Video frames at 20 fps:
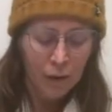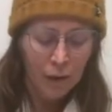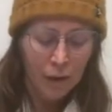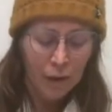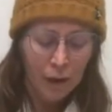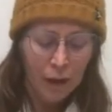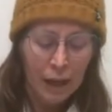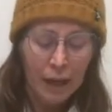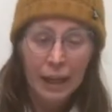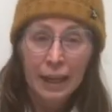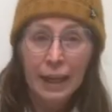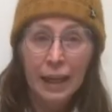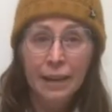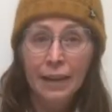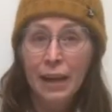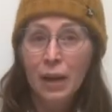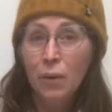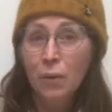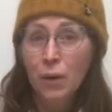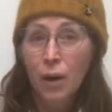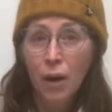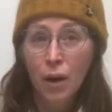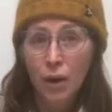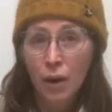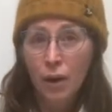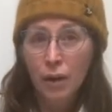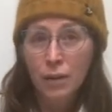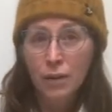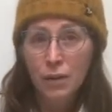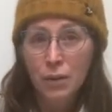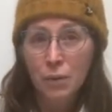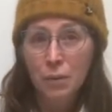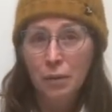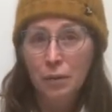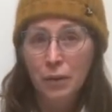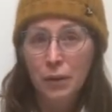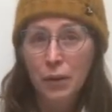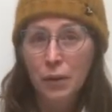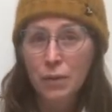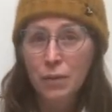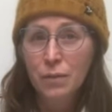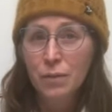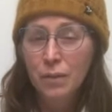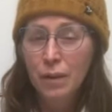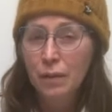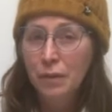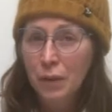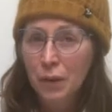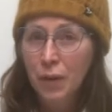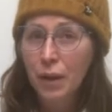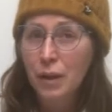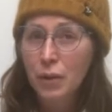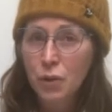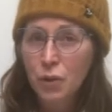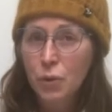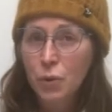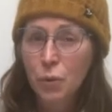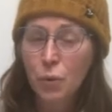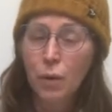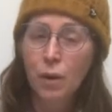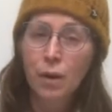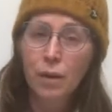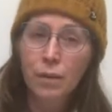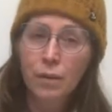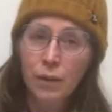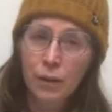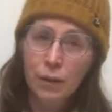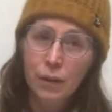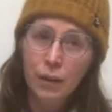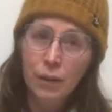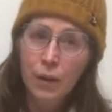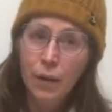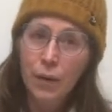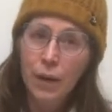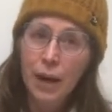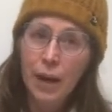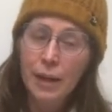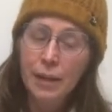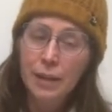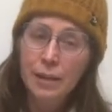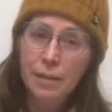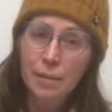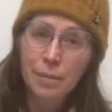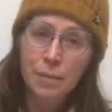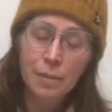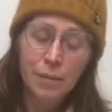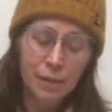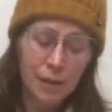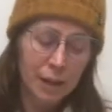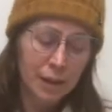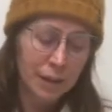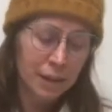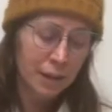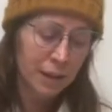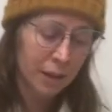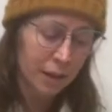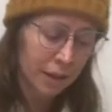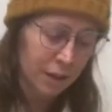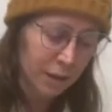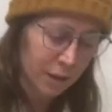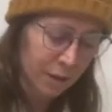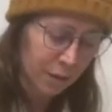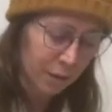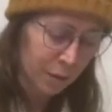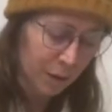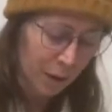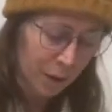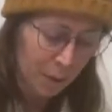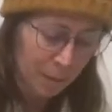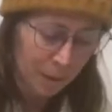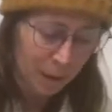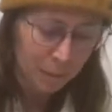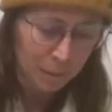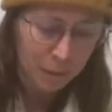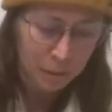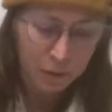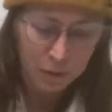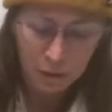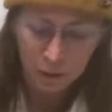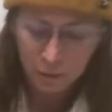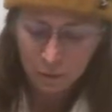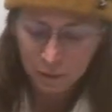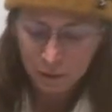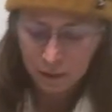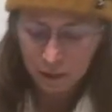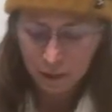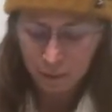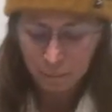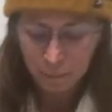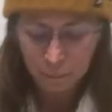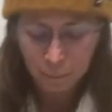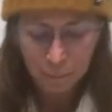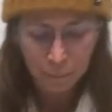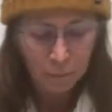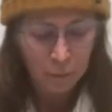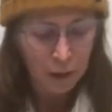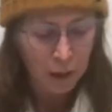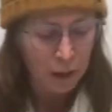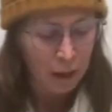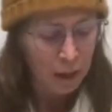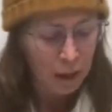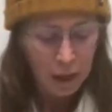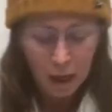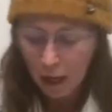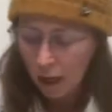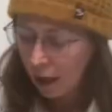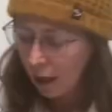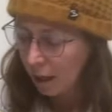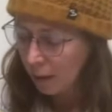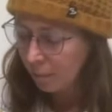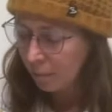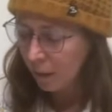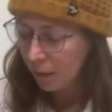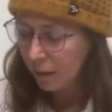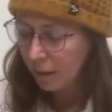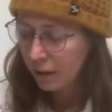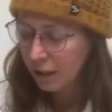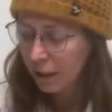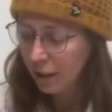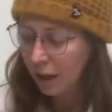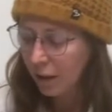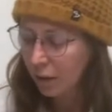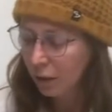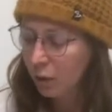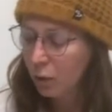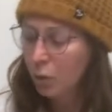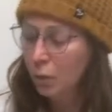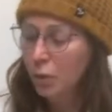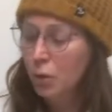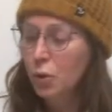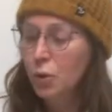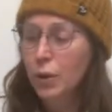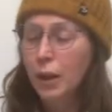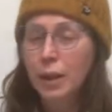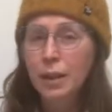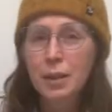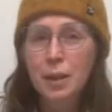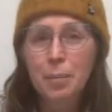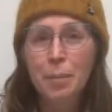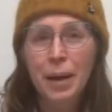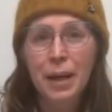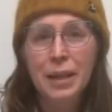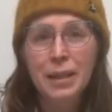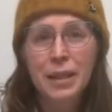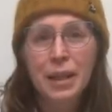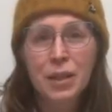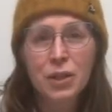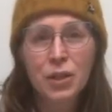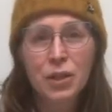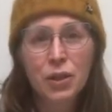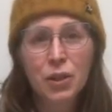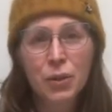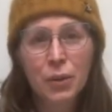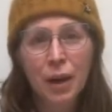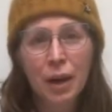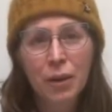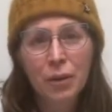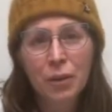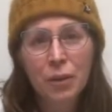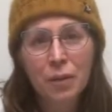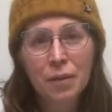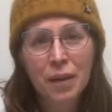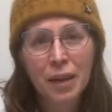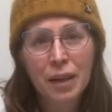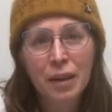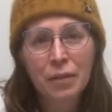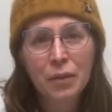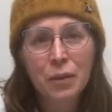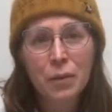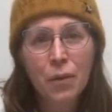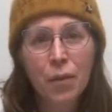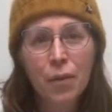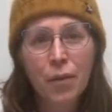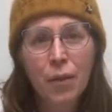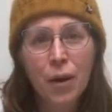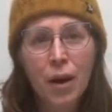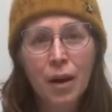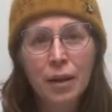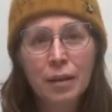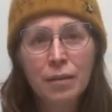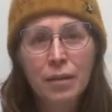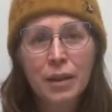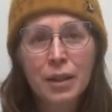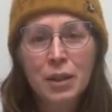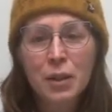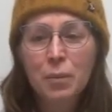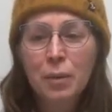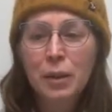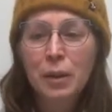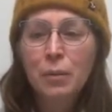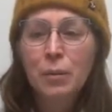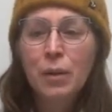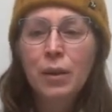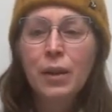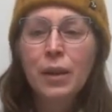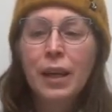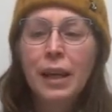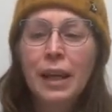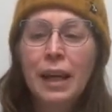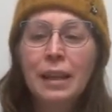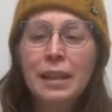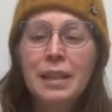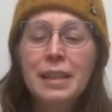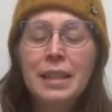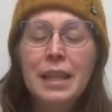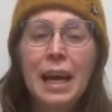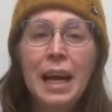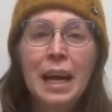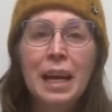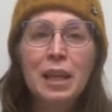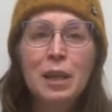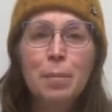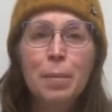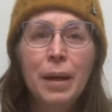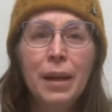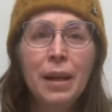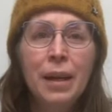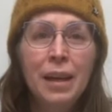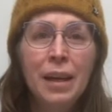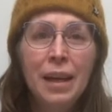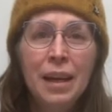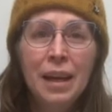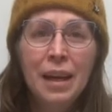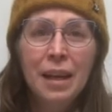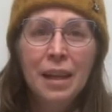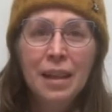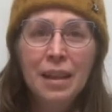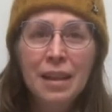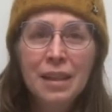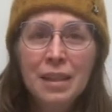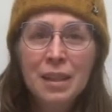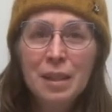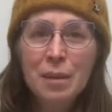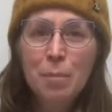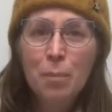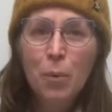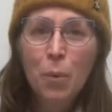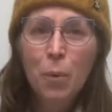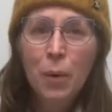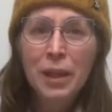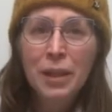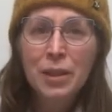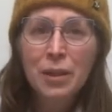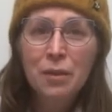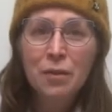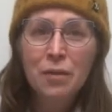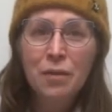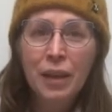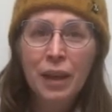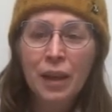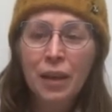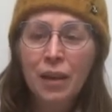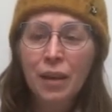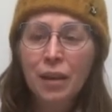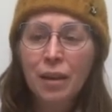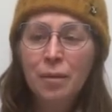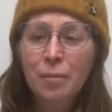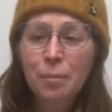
And again, they don't hurt. So if you're unsure, you could go ahead and stick one of the bamboo skewers in. There's another cool trick to pay attention to, and I don't know if any of you thought of this when you were looking at this hand, but this pointer finger